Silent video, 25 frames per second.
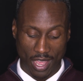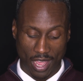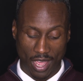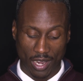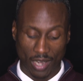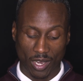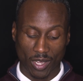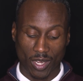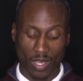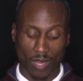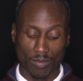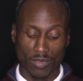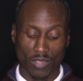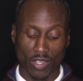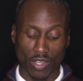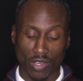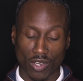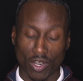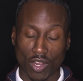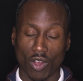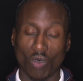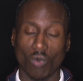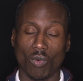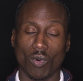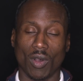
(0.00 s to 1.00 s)
I look up to
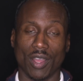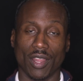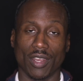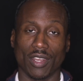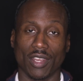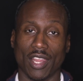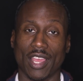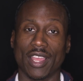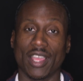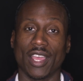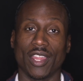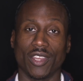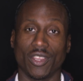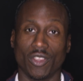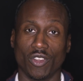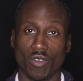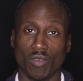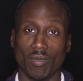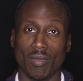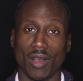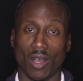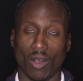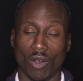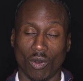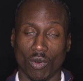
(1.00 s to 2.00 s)
no one like I do
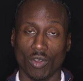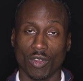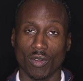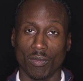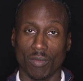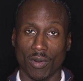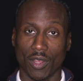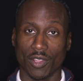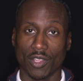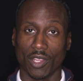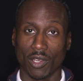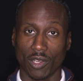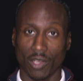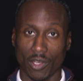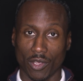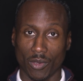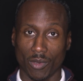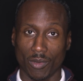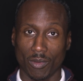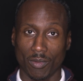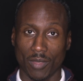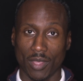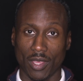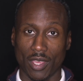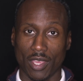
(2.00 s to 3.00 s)
my older brother,
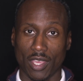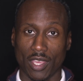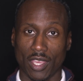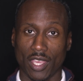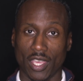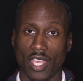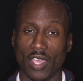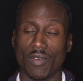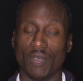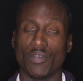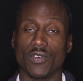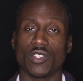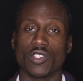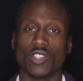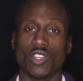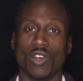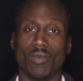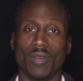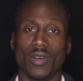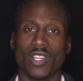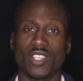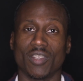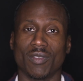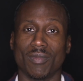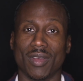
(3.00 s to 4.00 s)
Lou. And for so
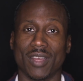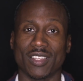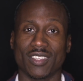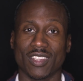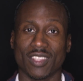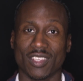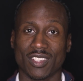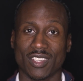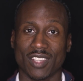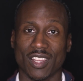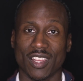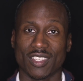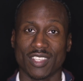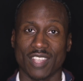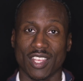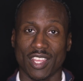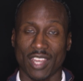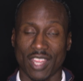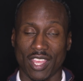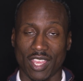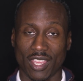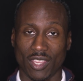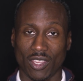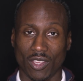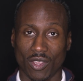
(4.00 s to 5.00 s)
much of my success at
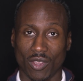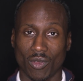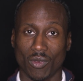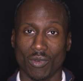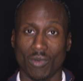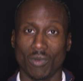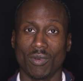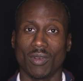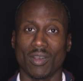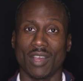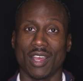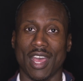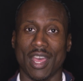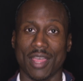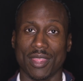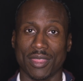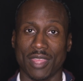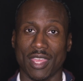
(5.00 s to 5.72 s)
AU, I